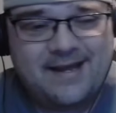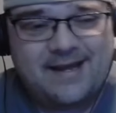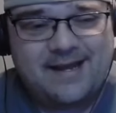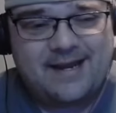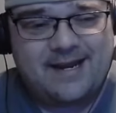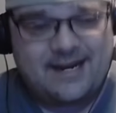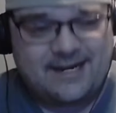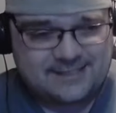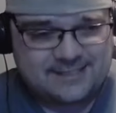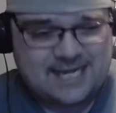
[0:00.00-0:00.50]

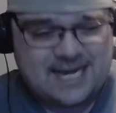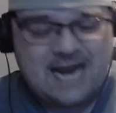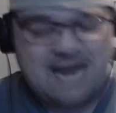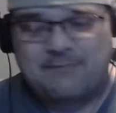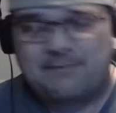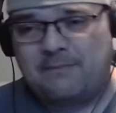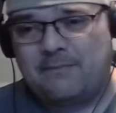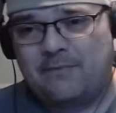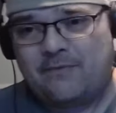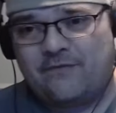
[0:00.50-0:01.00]
It's
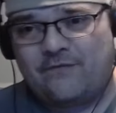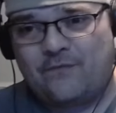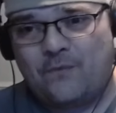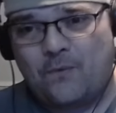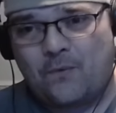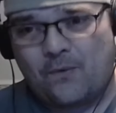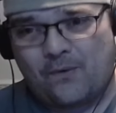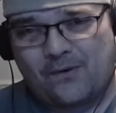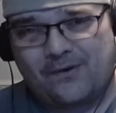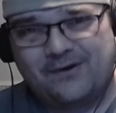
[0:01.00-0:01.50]
happened
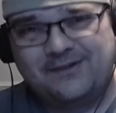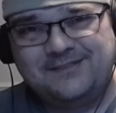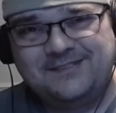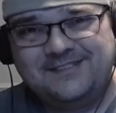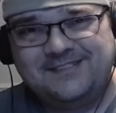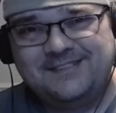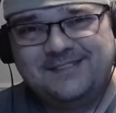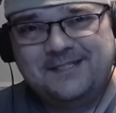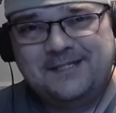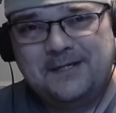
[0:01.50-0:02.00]
before,
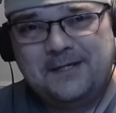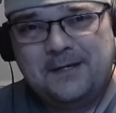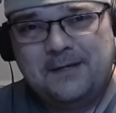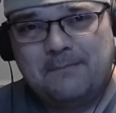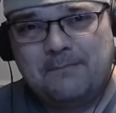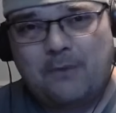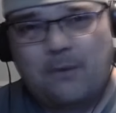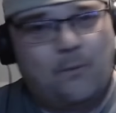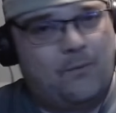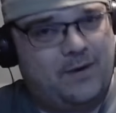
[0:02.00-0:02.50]
but